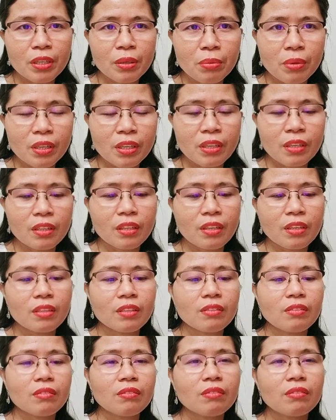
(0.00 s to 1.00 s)
world.
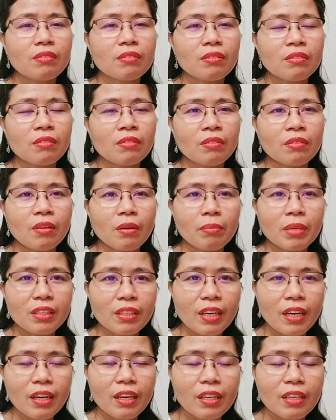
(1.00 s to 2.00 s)
But
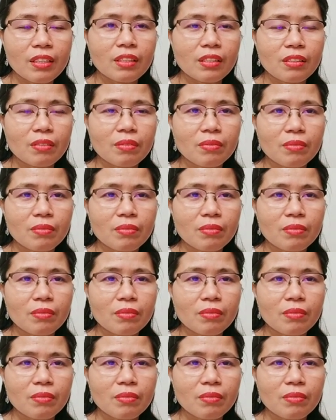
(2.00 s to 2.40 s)
guys,